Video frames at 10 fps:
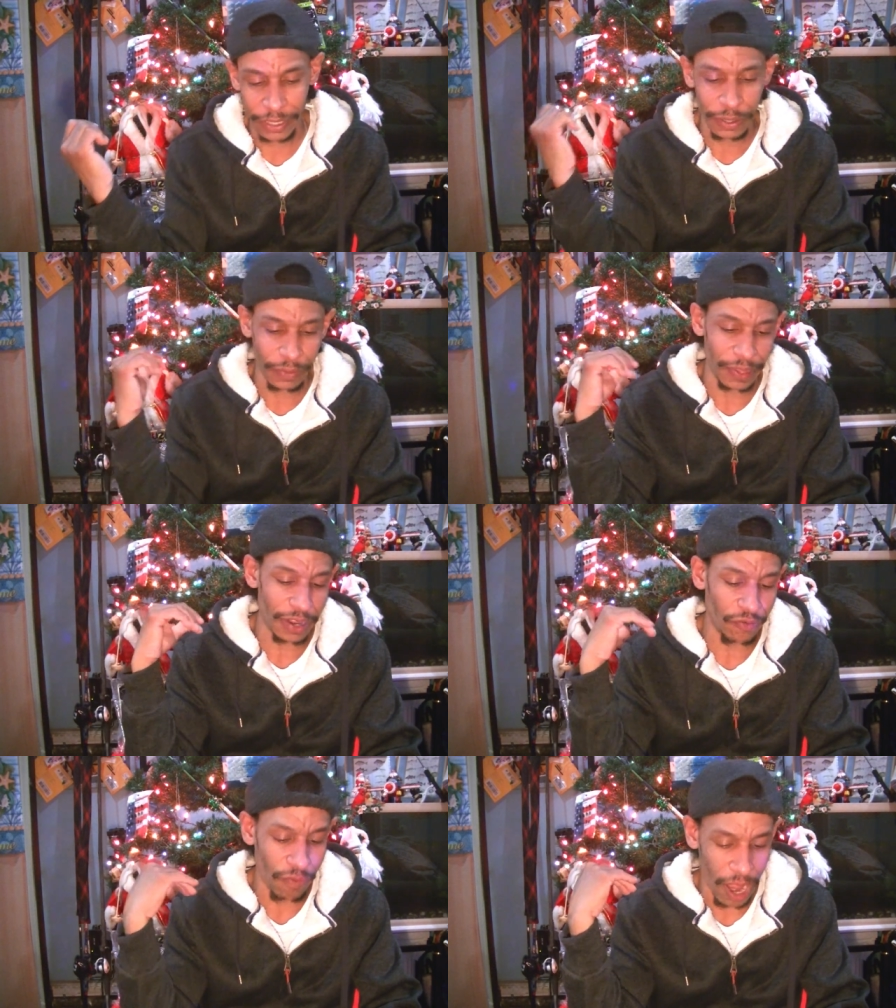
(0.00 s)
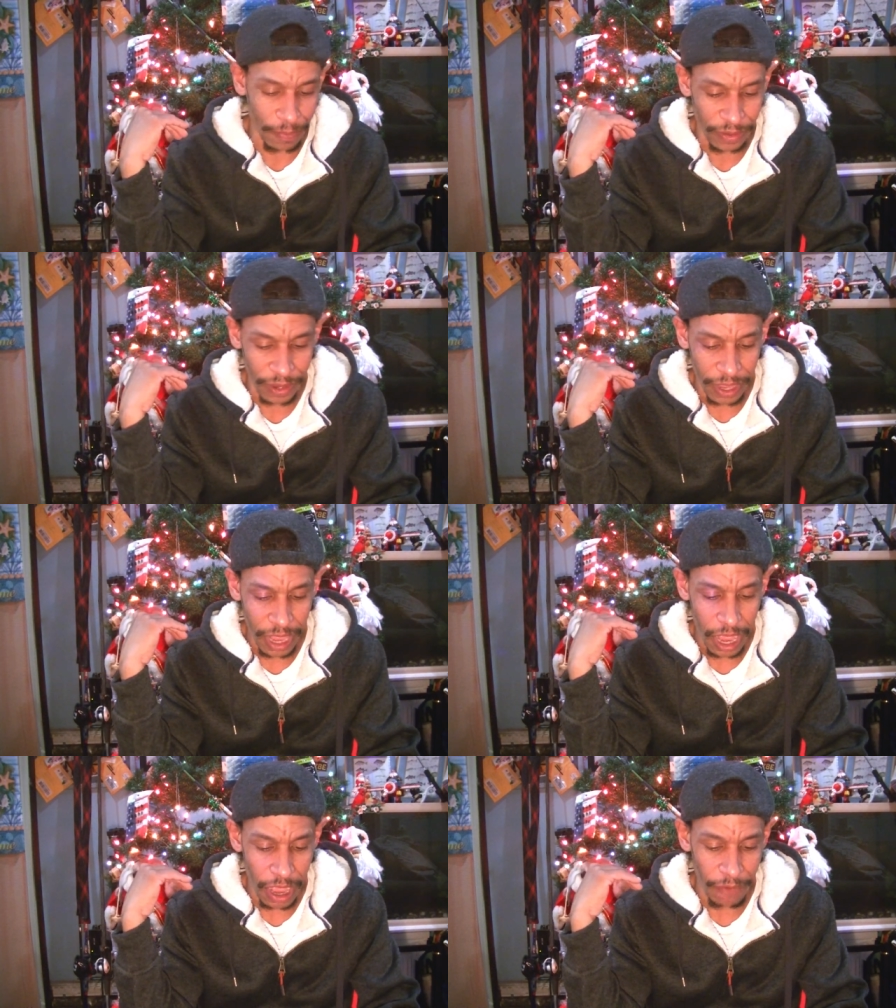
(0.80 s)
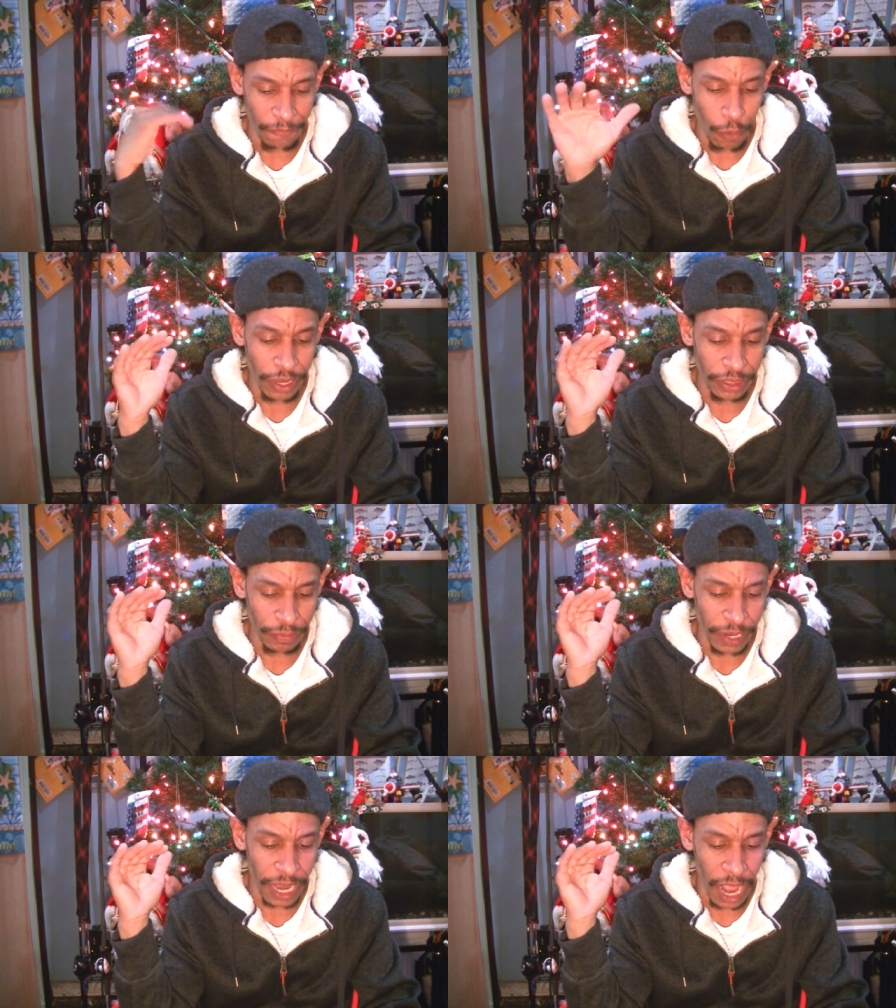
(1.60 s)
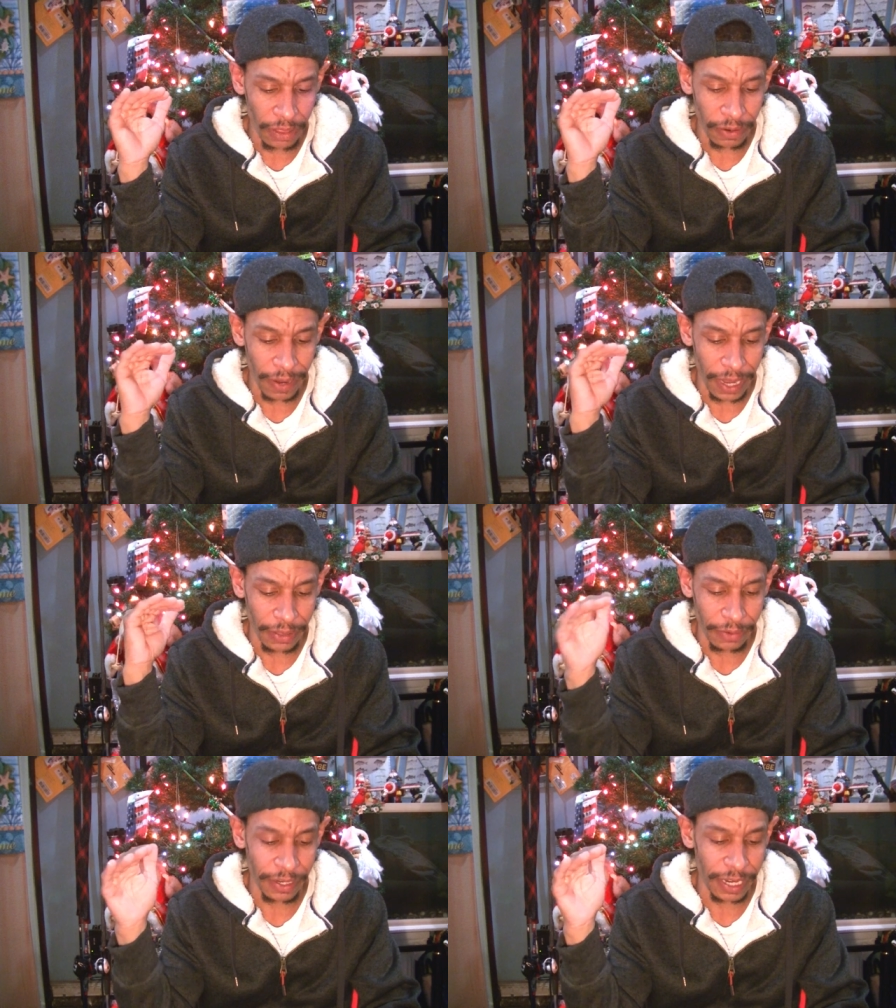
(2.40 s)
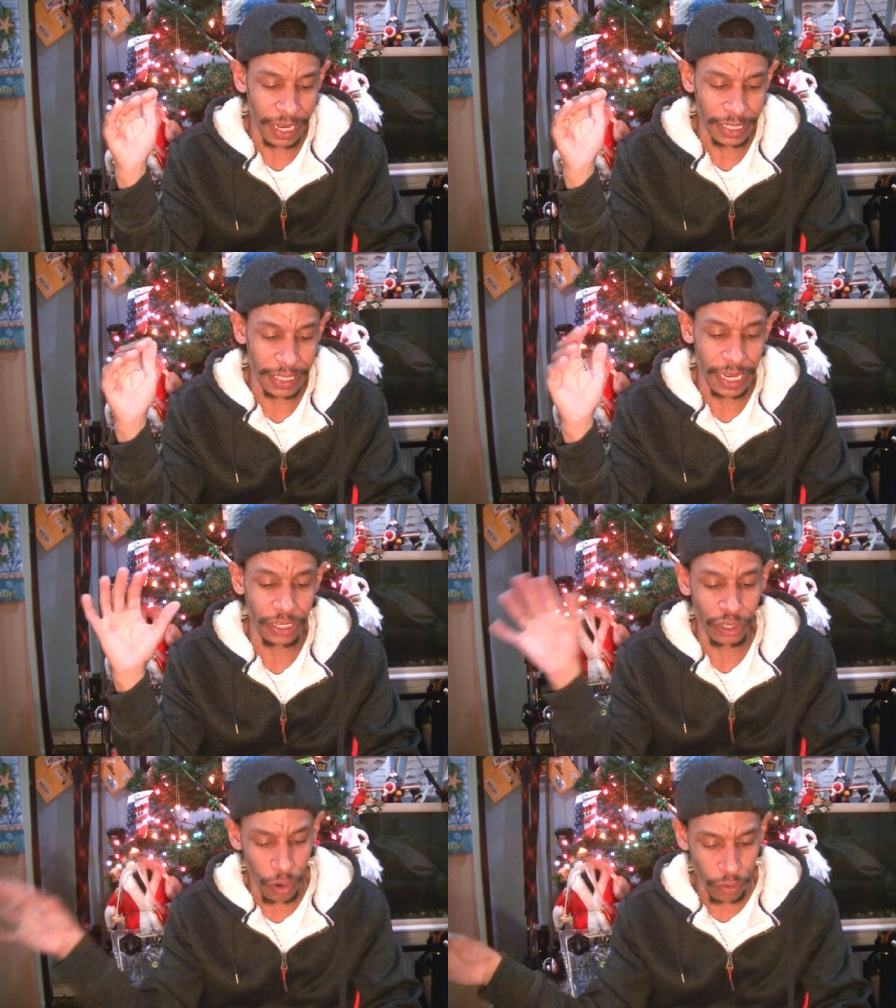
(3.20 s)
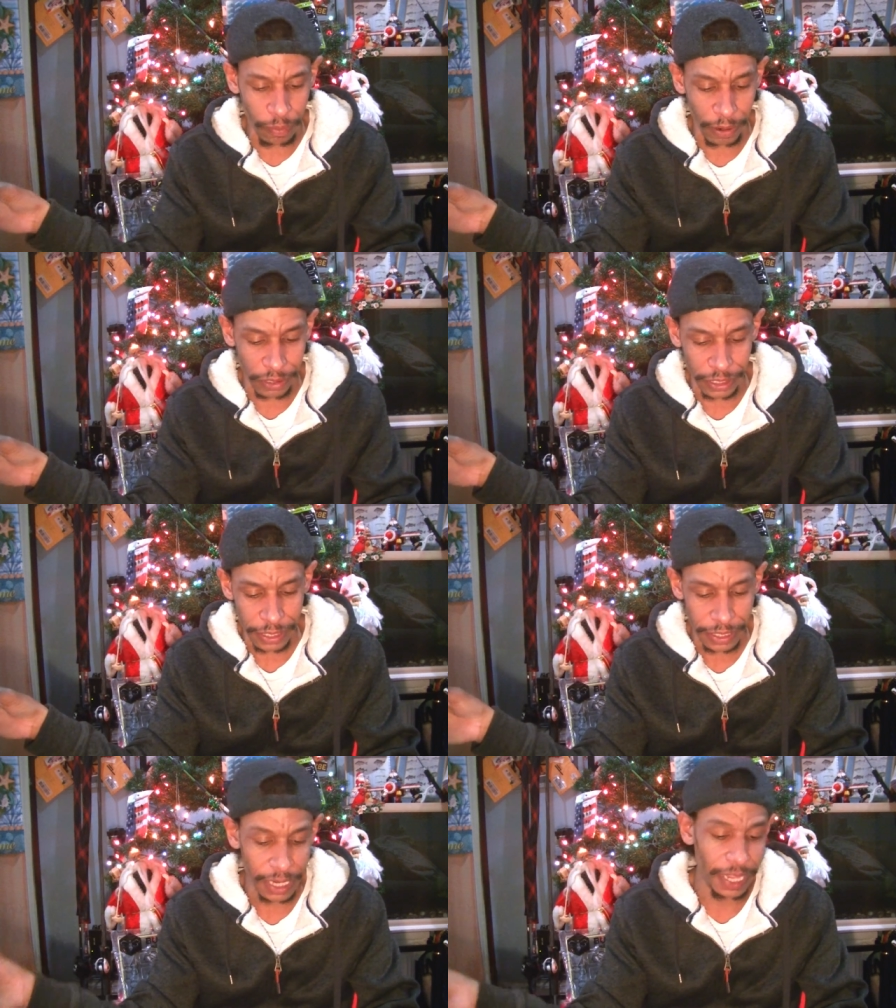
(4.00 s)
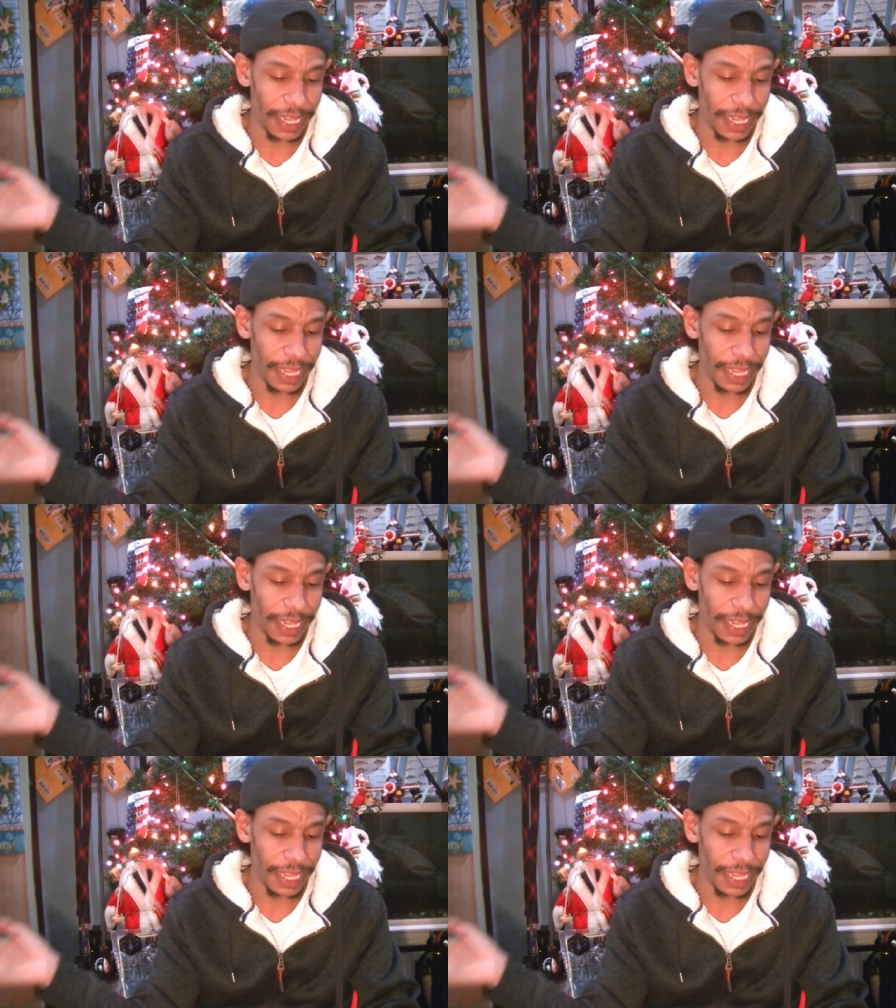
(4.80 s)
So that dropped uh, $43.39 total purchase